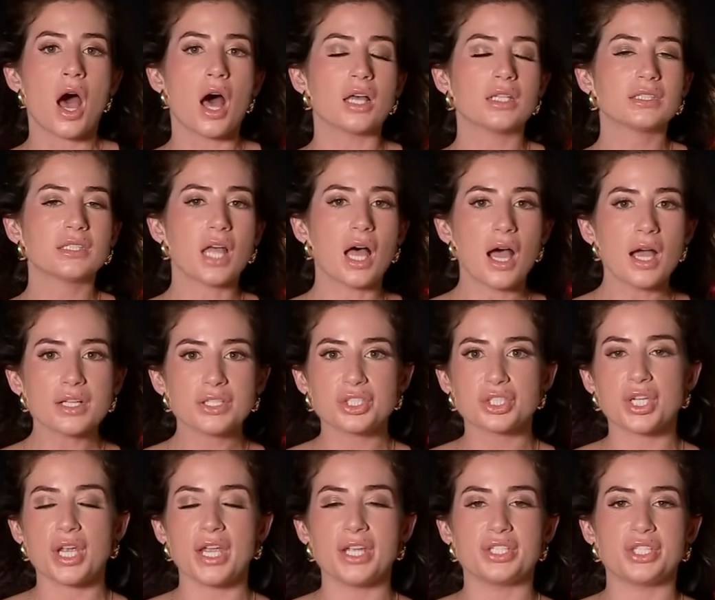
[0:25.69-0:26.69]
A lot
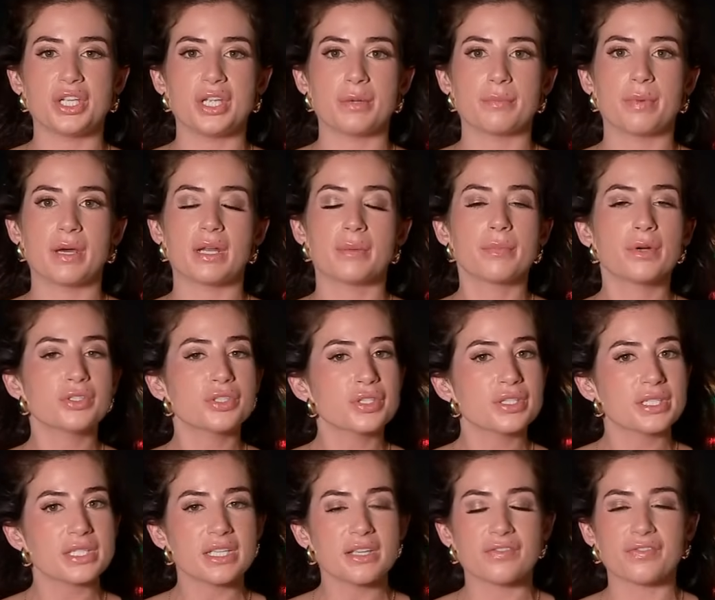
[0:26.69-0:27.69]
changing, but
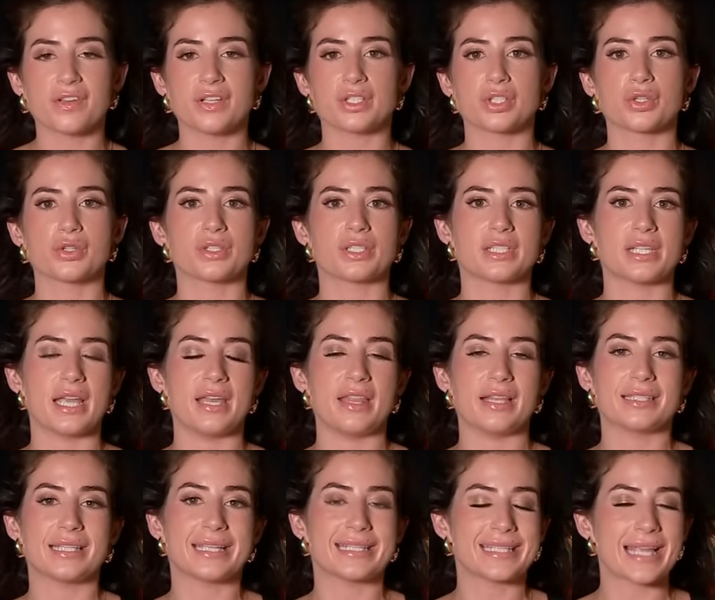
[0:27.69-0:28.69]
emergency officials say
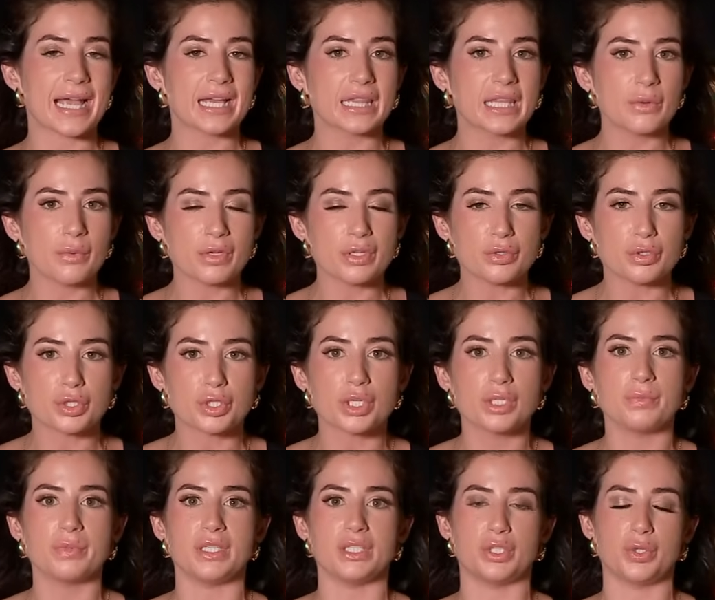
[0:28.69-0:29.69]
that's exactly what you
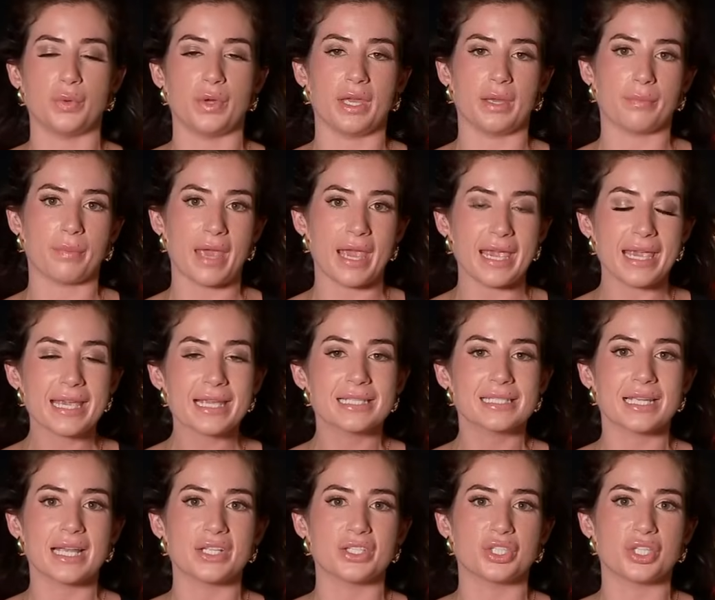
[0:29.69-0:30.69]
should be doing, paying
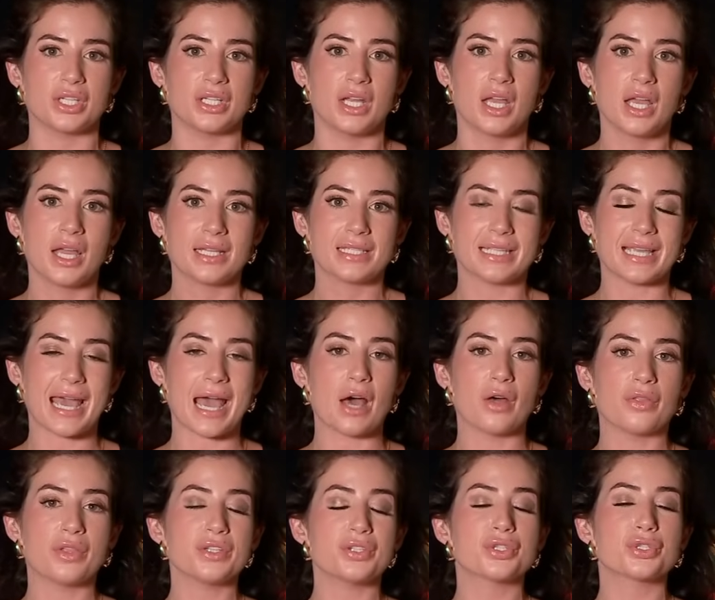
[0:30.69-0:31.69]
attention to
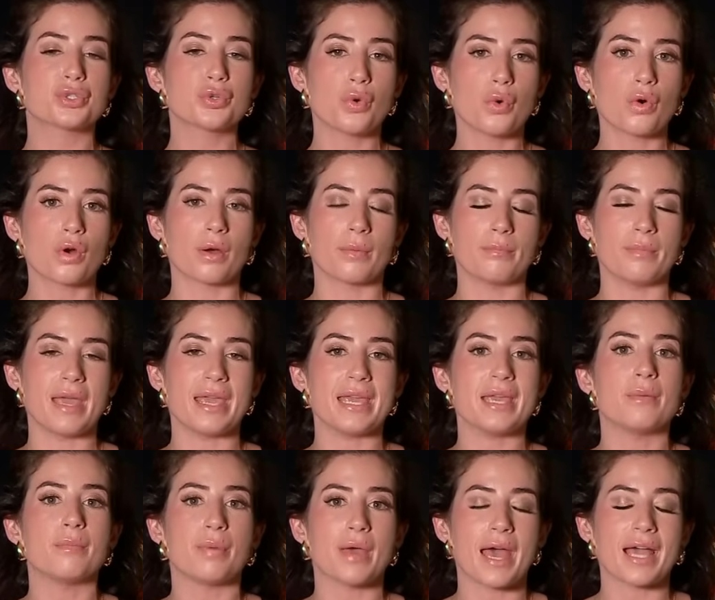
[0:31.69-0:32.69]
how this storm
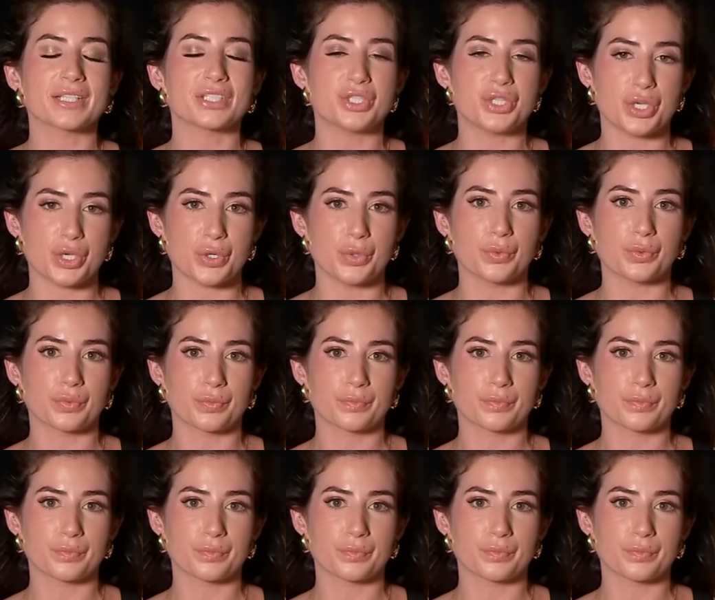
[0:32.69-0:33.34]
may impact you.